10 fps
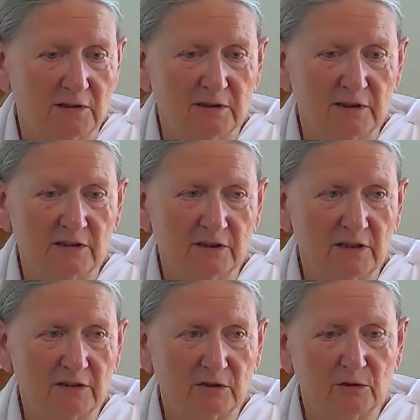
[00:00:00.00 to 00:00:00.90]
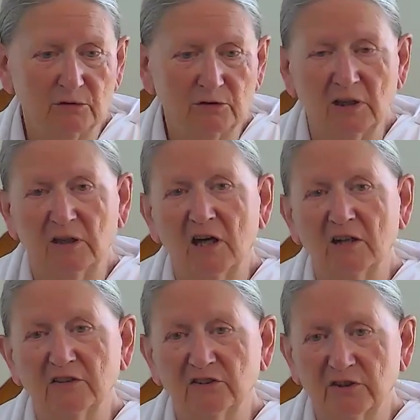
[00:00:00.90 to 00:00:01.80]
Then that's called
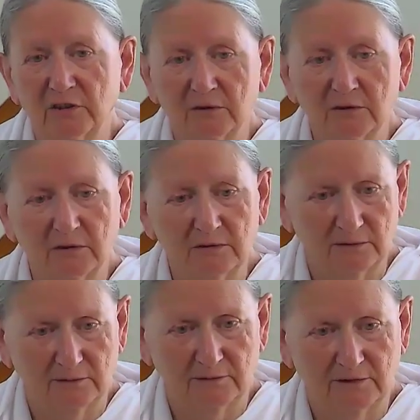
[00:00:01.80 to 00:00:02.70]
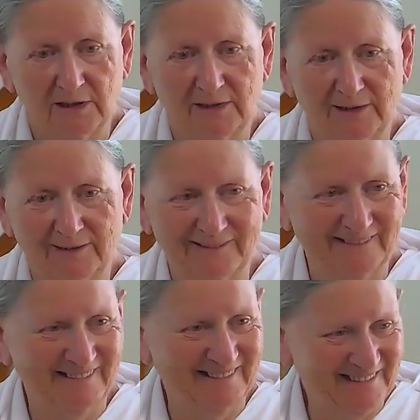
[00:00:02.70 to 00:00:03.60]
unskilled.
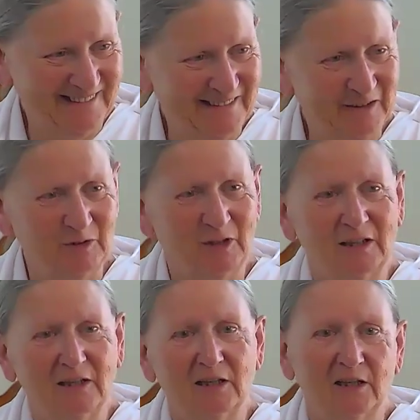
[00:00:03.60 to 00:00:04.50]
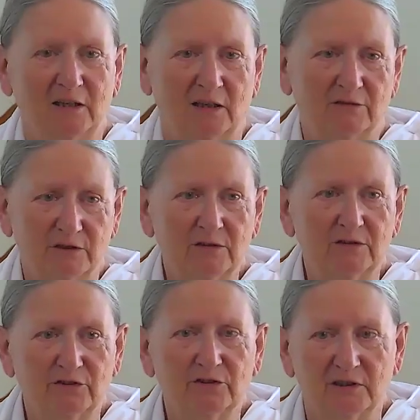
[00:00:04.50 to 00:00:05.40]
So, of
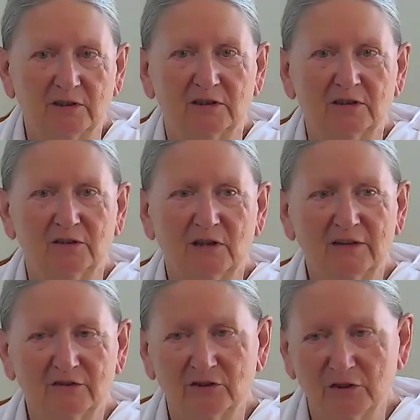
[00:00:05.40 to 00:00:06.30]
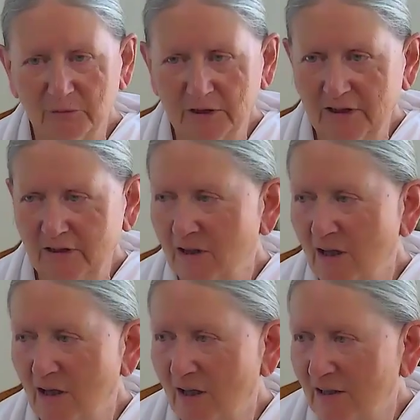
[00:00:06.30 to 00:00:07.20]
course, you have so many
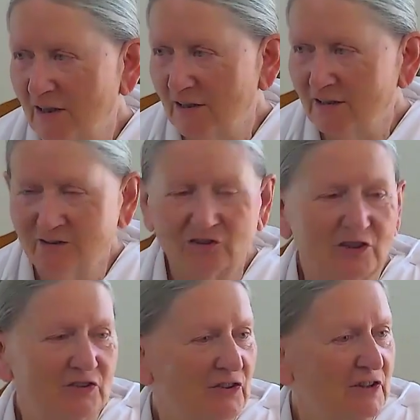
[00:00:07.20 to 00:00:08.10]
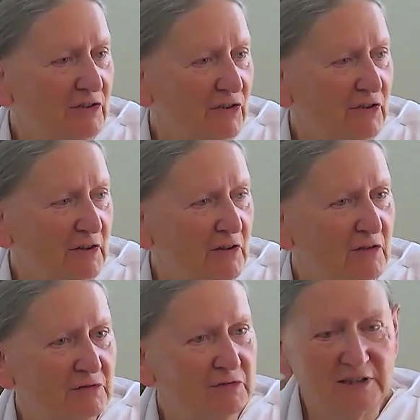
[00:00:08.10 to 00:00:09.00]
instances
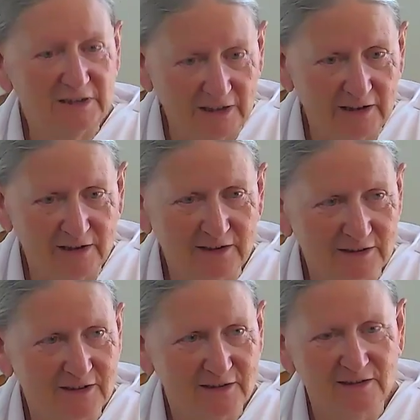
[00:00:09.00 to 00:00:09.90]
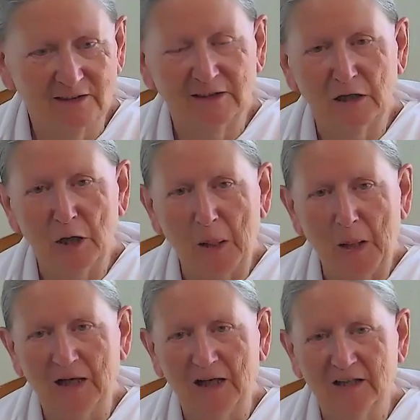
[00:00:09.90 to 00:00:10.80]
of getting hit,
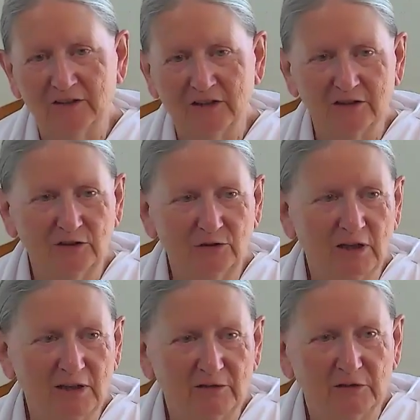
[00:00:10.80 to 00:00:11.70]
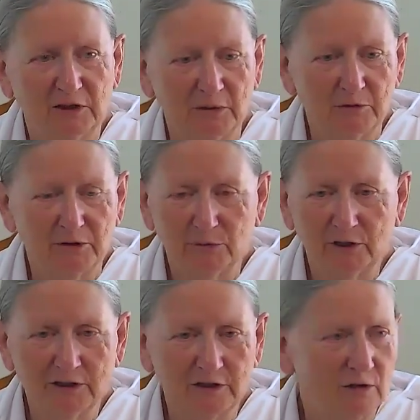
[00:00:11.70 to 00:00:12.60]
and then you have a number of
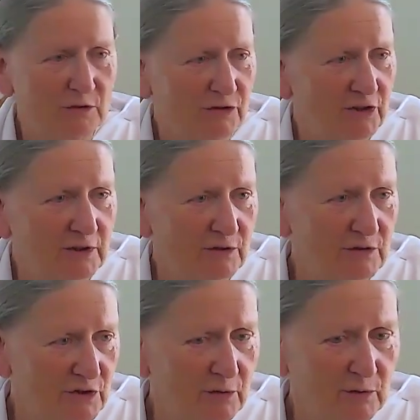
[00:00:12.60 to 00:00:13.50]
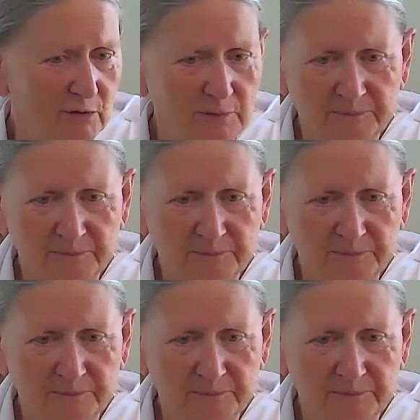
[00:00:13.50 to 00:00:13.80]
bullet holes in your soul.